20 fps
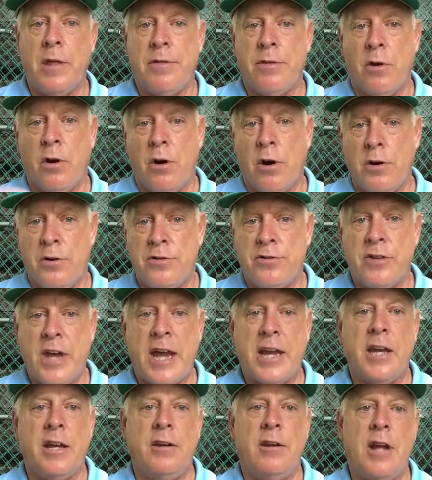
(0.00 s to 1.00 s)
3rd,
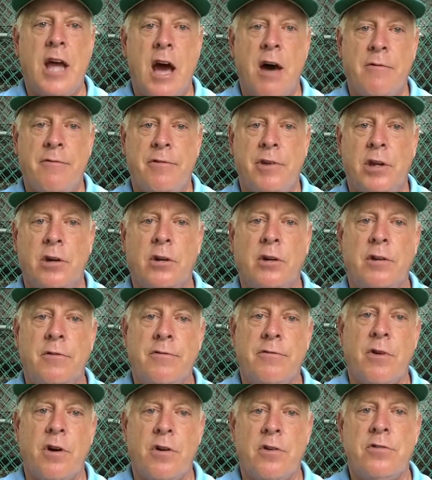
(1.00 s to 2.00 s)
2nd, outfield, and
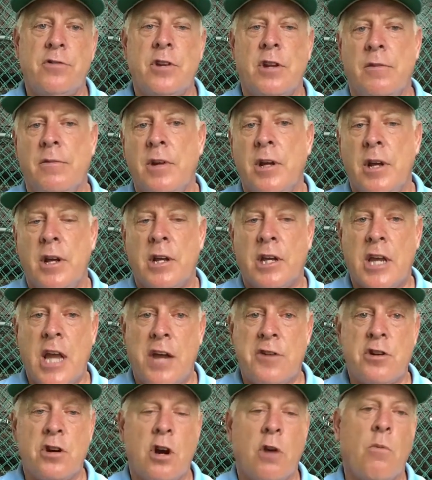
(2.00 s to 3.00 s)
1st, and
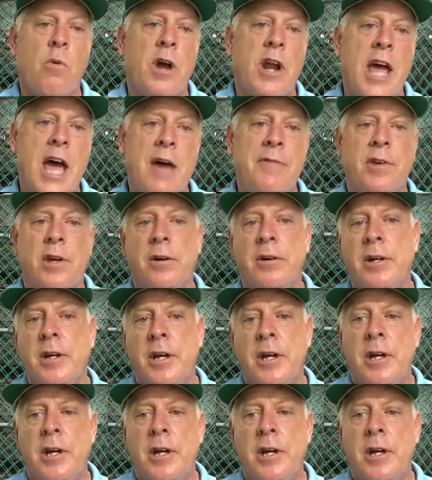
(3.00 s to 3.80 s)
catcher, and what have you.